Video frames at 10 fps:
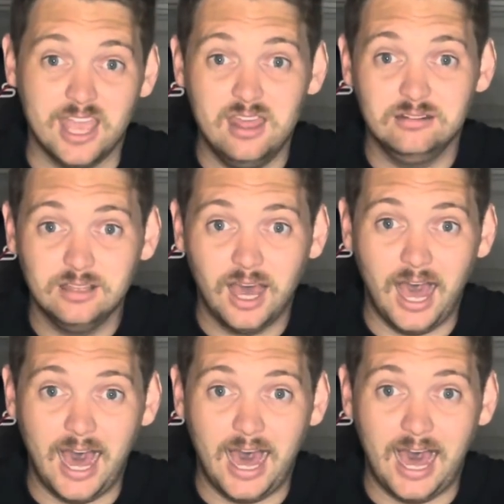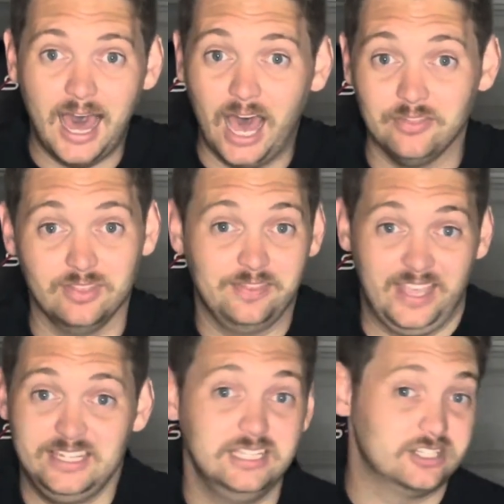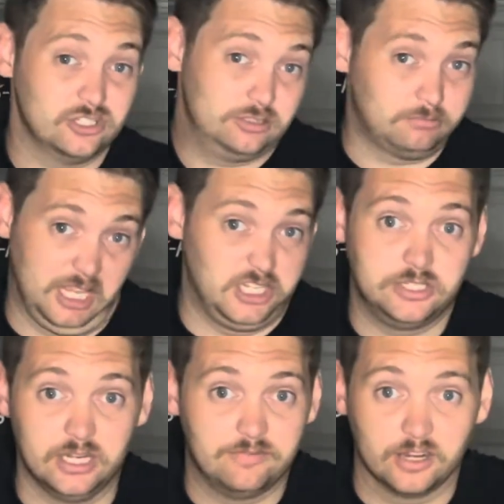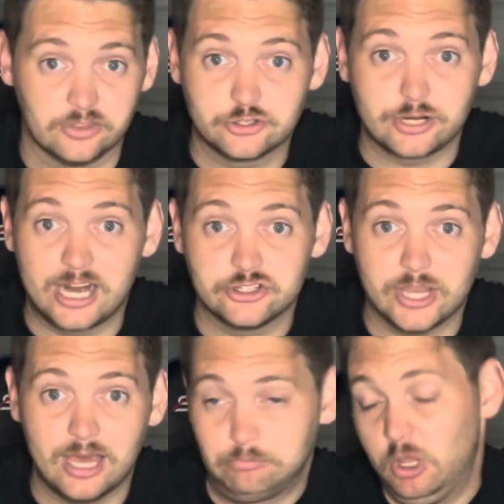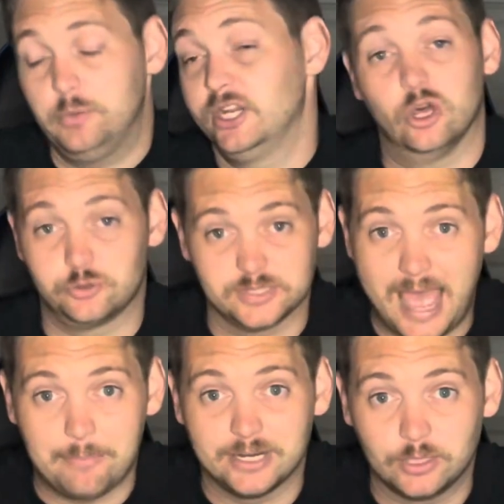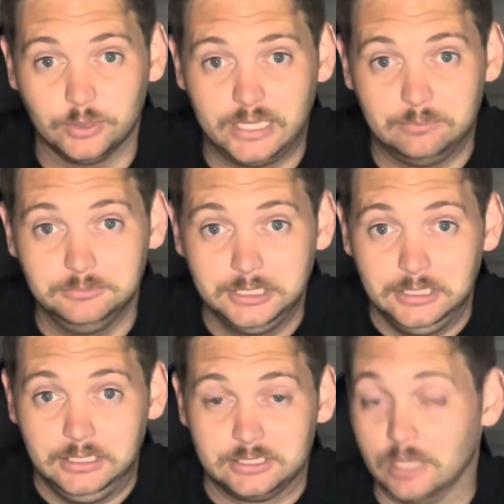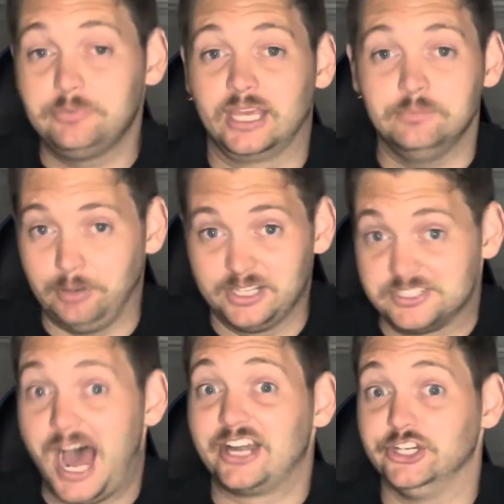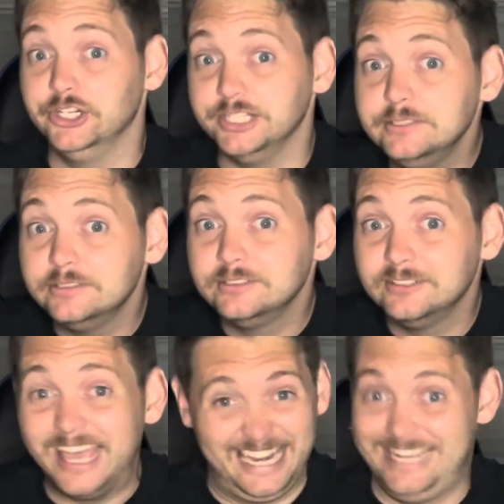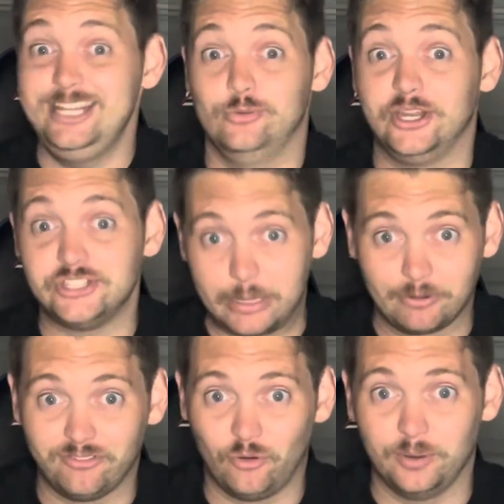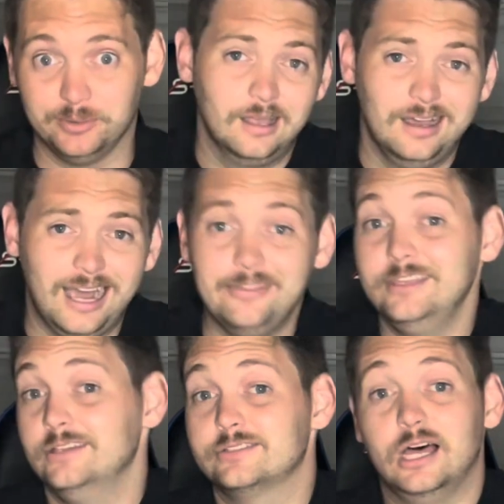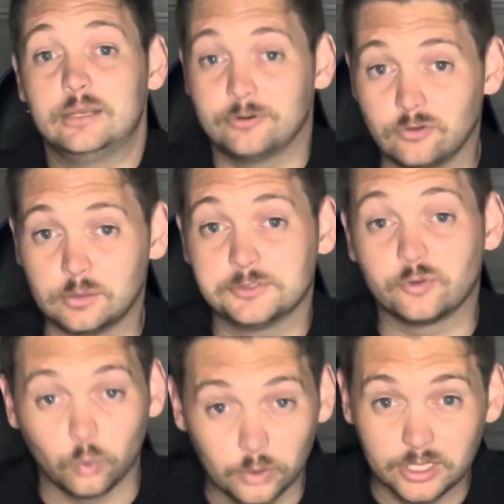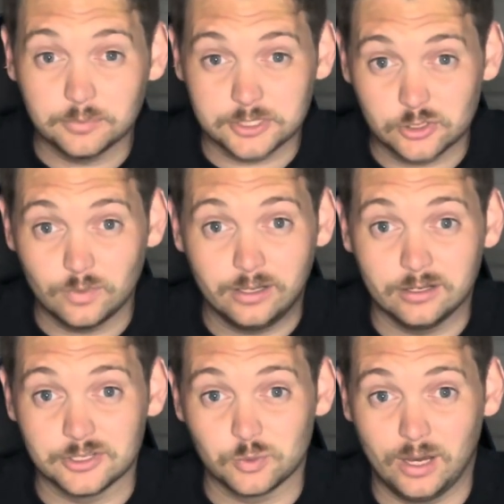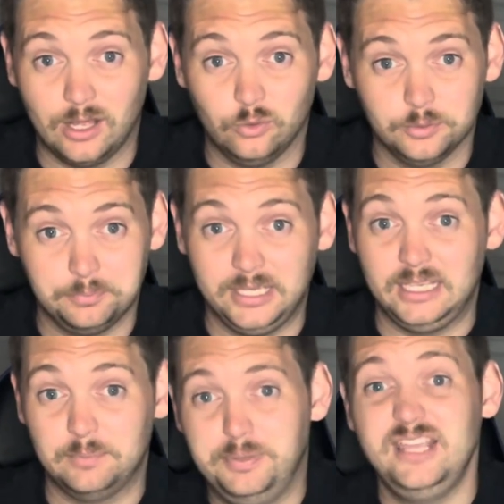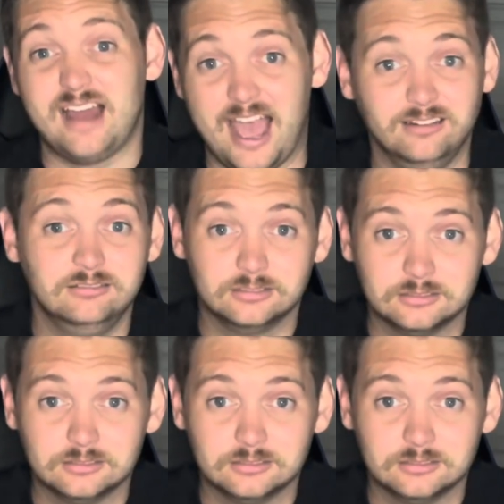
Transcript: 10. They just need to figure their strategy out. Nobody knows what's happening with them. Something, but it's not good in any way, shape, or form. I think a solid performance for Williams this weekend as well would be P9.